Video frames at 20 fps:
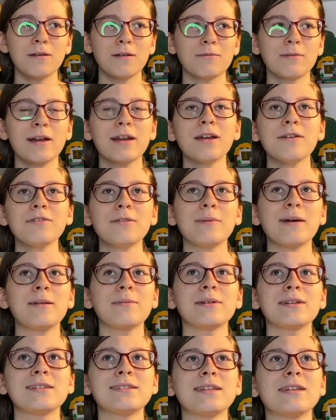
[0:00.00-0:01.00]
Right off the bat, I'm
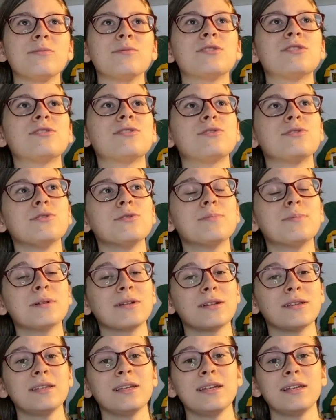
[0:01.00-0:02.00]
going to say it was super
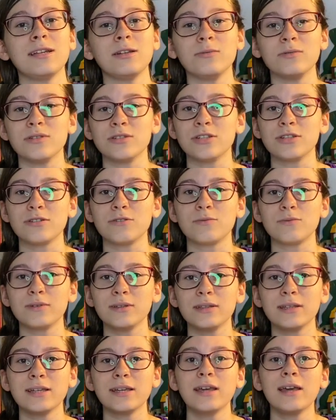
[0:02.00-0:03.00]
clean. It was just
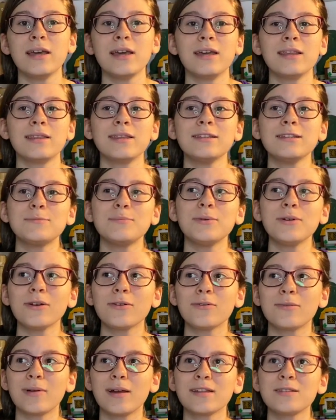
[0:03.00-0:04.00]
really, this book
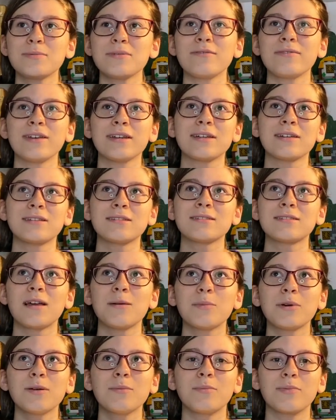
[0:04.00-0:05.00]
reminds me of like a
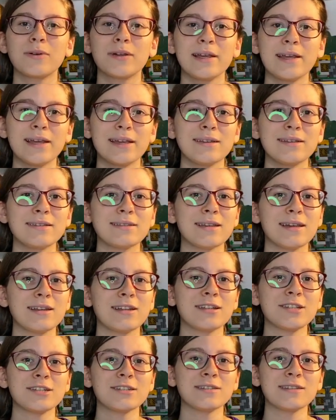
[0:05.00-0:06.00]
summer breeze, and
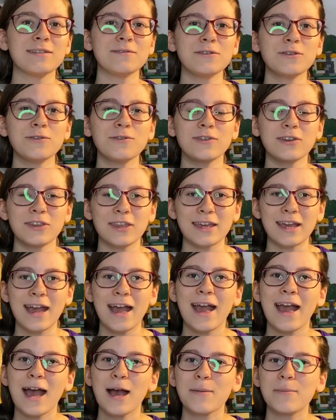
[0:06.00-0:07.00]
it just leaves you feeling
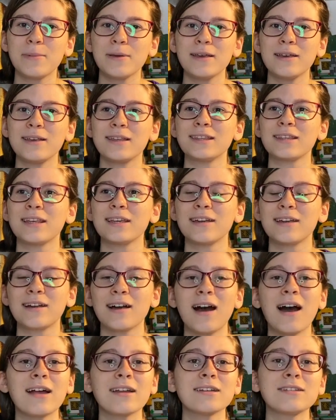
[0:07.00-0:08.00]
happy and like
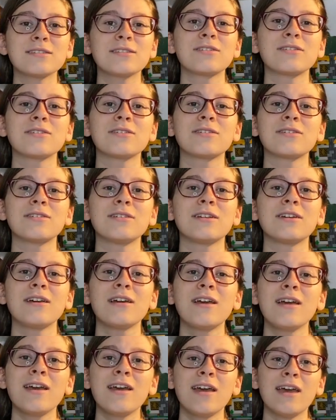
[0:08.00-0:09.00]
God is good
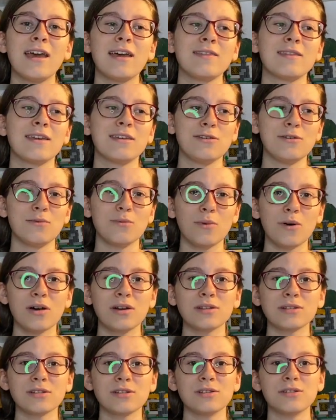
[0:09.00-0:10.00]
and that you
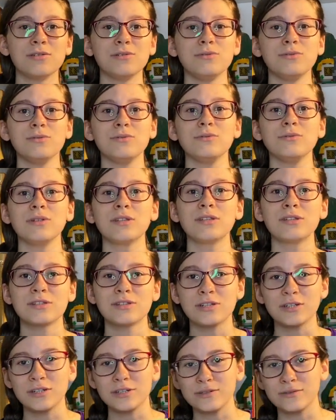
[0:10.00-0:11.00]
want to
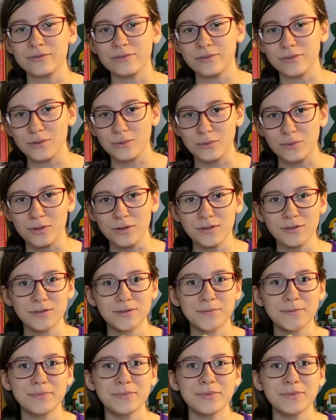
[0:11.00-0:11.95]
serve the world